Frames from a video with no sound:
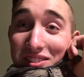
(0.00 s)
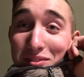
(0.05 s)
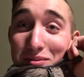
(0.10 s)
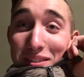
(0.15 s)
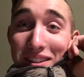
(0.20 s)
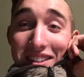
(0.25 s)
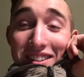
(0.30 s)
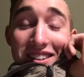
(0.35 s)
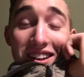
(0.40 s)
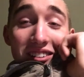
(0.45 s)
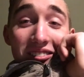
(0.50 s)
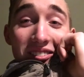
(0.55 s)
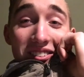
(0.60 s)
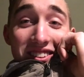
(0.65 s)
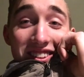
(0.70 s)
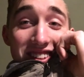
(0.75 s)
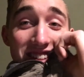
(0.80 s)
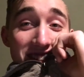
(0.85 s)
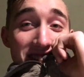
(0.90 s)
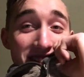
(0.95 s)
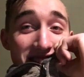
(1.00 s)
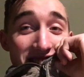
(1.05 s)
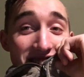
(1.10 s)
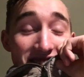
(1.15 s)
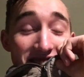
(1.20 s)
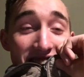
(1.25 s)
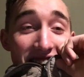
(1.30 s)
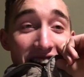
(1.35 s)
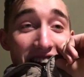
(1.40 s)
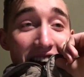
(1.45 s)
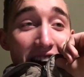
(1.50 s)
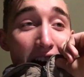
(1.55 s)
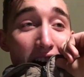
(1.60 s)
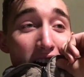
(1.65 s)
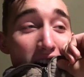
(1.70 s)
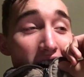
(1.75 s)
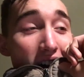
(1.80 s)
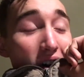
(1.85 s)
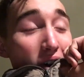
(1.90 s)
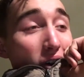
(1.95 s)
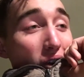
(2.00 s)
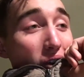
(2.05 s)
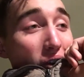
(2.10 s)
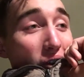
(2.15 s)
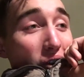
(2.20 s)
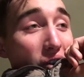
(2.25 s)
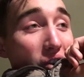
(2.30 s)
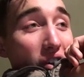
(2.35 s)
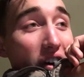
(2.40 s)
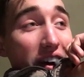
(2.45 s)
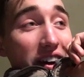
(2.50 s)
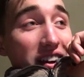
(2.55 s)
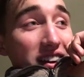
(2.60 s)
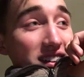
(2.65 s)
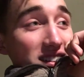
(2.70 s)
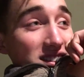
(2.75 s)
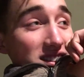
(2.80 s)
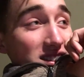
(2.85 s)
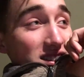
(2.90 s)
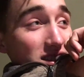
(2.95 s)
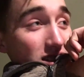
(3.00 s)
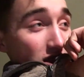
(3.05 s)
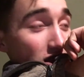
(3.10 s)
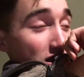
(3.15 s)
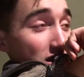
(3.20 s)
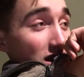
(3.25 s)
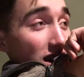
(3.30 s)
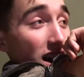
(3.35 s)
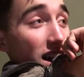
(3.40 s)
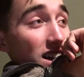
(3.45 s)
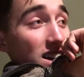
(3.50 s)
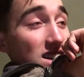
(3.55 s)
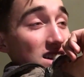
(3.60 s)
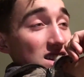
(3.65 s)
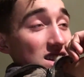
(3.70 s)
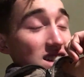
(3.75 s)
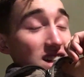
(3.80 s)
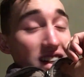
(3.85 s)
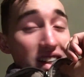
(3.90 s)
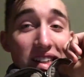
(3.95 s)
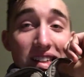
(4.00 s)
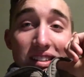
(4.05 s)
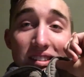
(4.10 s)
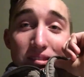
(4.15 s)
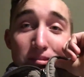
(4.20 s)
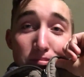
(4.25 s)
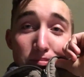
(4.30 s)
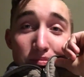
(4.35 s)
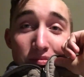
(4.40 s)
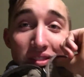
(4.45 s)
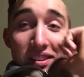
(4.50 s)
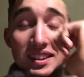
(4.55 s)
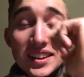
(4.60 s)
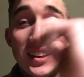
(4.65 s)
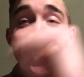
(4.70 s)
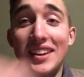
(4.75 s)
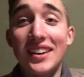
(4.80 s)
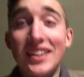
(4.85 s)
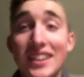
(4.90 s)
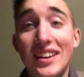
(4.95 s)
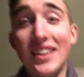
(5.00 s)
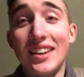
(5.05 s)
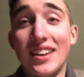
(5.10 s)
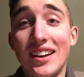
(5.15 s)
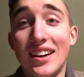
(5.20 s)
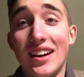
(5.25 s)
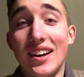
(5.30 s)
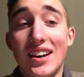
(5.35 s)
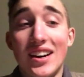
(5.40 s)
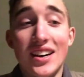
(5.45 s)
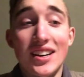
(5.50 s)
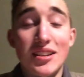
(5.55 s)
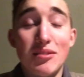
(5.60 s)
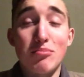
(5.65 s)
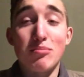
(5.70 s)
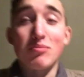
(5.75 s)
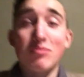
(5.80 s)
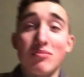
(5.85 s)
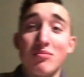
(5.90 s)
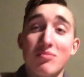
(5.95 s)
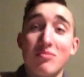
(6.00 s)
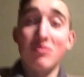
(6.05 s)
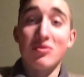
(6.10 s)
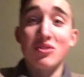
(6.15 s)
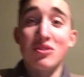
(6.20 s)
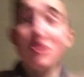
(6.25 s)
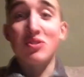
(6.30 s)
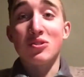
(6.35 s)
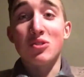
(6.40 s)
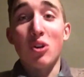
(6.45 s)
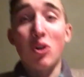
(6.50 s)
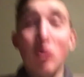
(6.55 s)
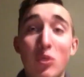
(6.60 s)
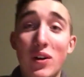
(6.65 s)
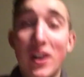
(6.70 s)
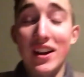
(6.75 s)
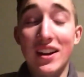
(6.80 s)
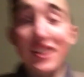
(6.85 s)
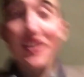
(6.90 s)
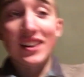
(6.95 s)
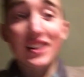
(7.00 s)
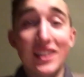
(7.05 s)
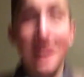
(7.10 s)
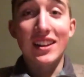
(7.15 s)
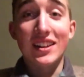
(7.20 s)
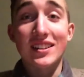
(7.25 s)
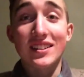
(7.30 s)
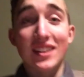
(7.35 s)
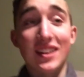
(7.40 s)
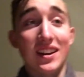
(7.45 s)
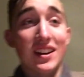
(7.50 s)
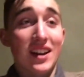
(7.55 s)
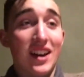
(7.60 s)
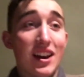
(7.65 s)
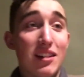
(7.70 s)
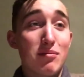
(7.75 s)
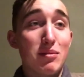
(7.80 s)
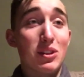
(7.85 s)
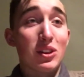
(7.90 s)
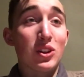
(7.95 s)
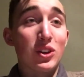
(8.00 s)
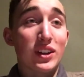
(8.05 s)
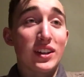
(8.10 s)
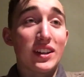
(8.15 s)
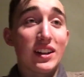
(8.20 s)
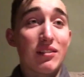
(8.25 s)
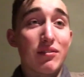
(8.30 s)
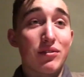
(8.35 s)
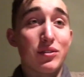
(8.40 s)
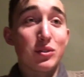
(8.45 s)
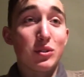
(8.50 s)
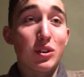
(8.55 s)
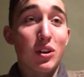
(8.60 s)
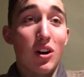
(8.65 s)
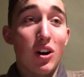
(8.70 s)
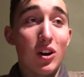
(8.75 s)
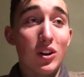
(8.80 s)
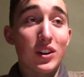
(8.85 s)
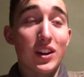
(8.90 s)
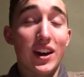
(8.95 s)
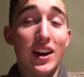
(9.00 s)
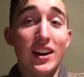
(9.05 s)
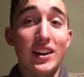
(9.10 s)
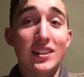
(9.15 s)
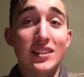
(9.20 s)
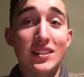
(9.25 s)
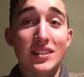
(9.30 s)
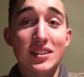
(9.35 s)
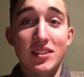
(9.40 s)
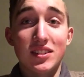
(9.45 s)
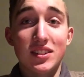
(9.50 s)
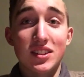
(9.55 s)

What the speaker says: from being done with this freaking shiza. I am so ready to eat. I've been looking at food all night.